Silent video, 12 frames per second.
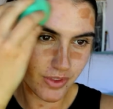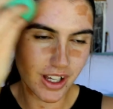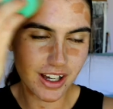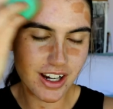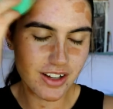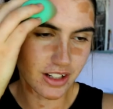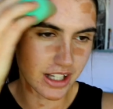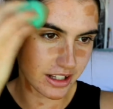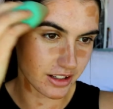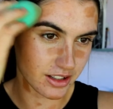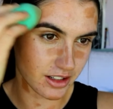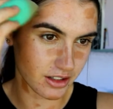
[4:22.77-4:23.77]
I kind of like
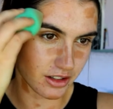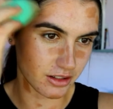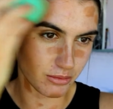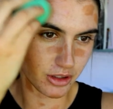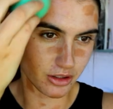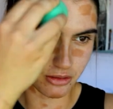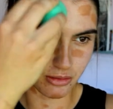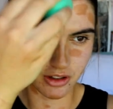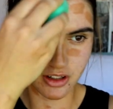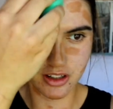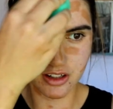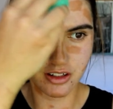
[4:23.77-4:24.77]
listening to them though to be
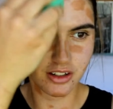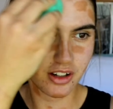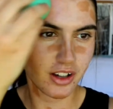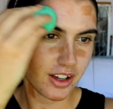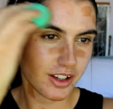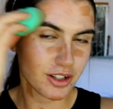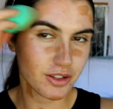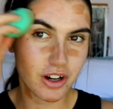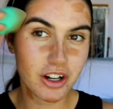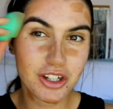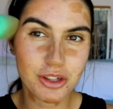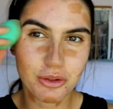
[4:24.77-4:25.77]
honest. It's
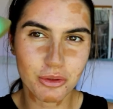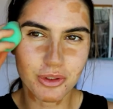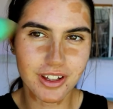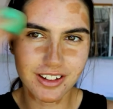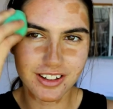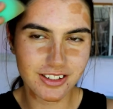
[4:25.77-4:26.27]
very soothing.